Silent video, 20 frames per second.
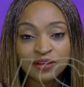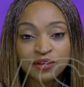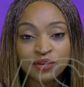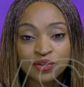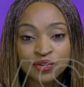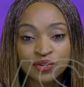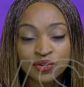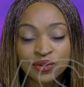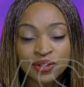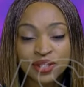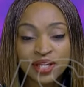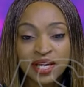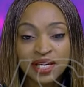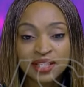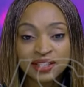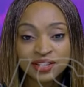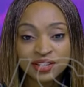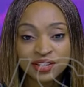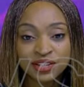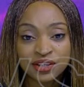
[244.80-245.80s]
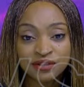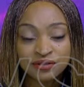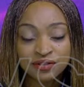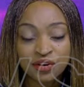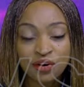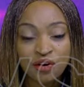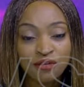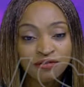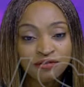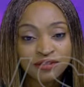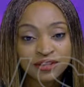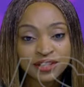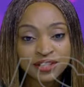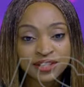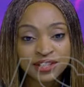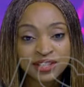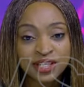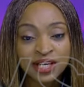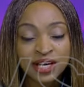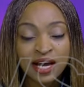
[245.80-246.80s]
and also the SGF's
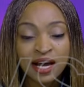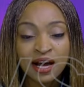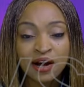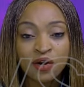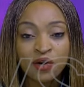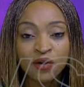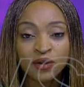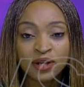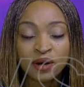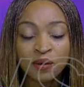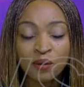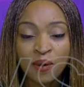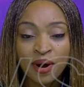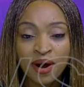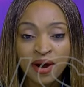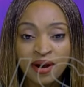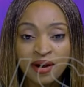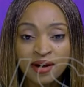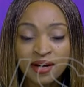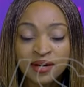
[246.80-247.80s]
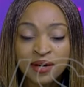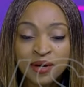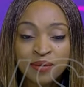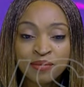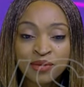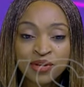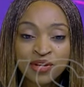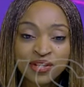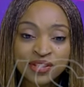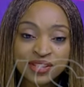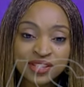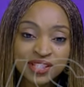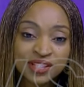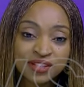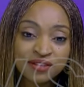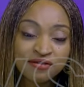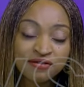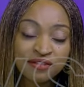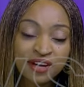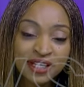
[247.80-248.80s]
office are all aware because
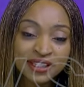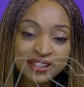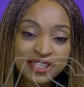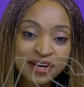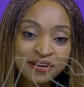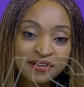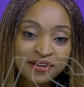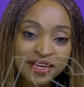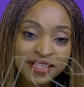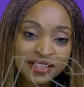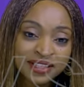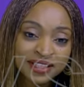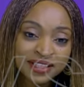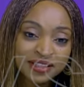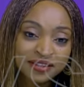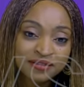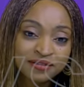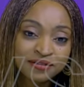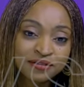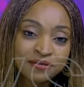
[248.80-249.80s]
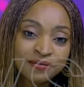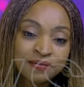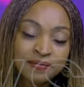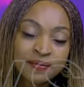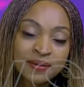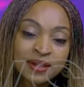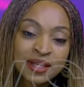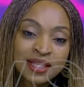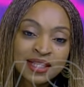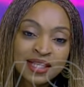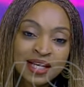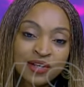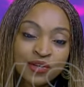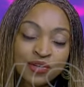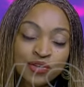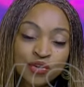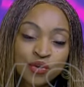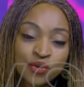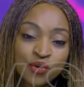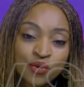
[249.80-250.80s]
there's a FEC directive that
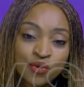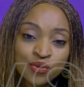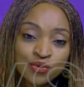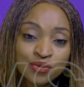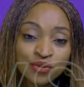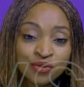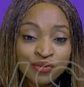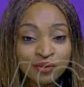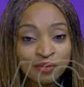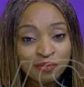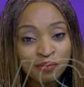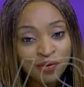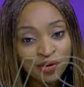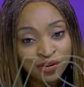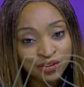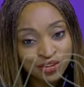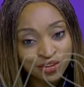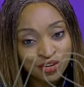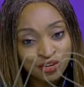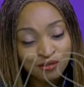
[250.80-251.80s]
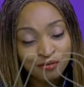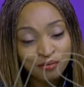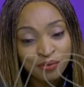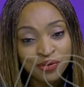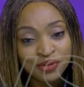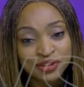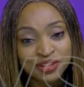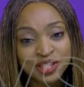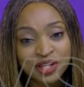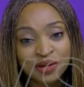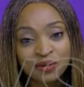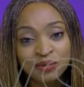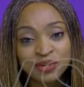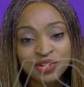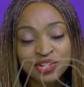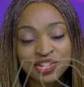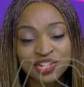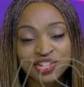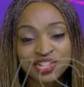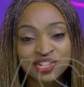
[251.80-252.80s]
also goes with the Report Gov portal,
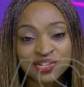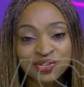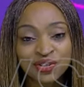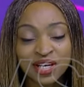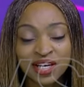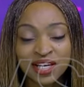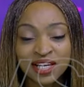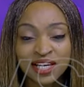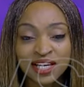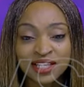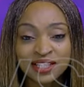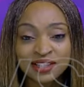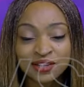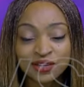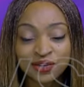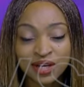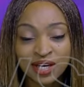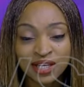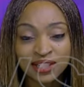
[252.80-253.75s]
which is you can get it, you